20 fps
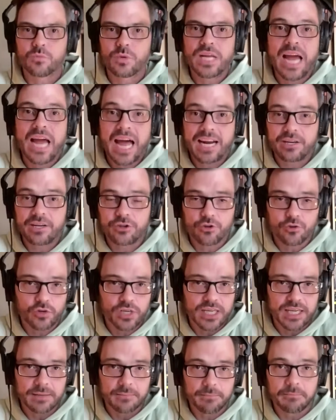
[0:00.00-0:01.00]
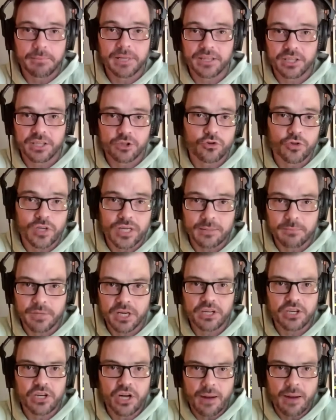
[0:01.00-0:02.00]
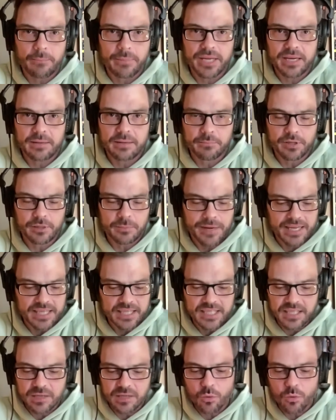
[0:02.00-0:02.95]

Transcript: we had a dream, but the dream could not be implemented.